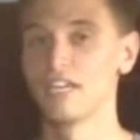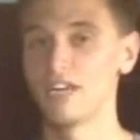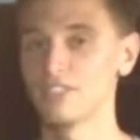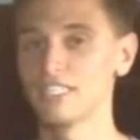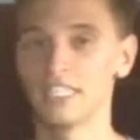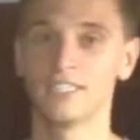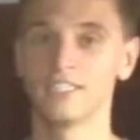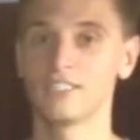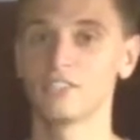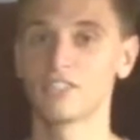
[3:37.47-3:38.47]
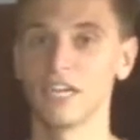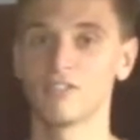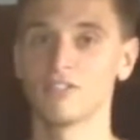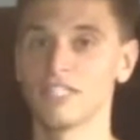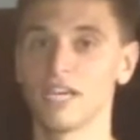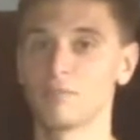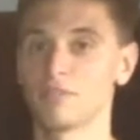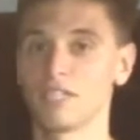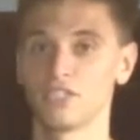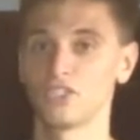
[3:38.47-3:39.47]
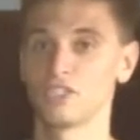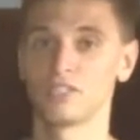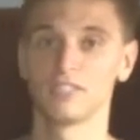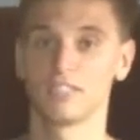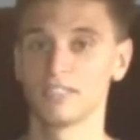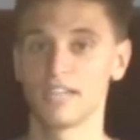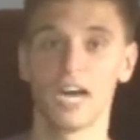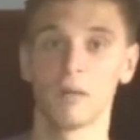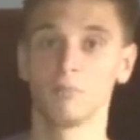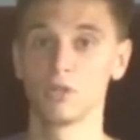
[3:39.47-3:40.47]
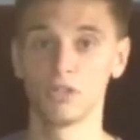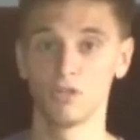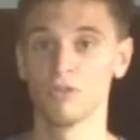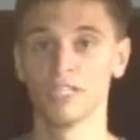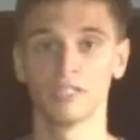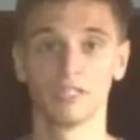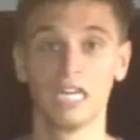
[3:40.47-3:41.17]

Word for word: our stainless steel countertop kitchen combo unit,